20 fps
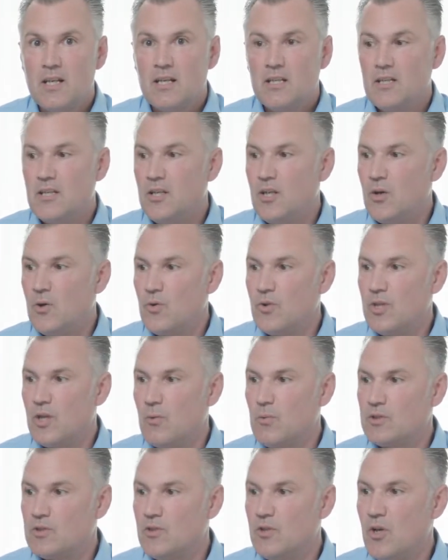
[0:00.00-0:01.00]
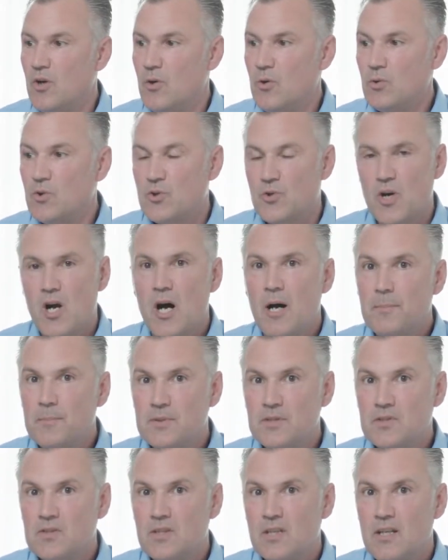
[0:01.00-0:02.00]
You know, there was no
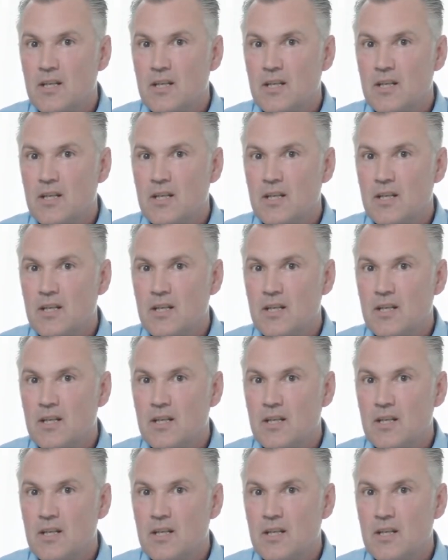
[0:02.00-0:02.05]
drops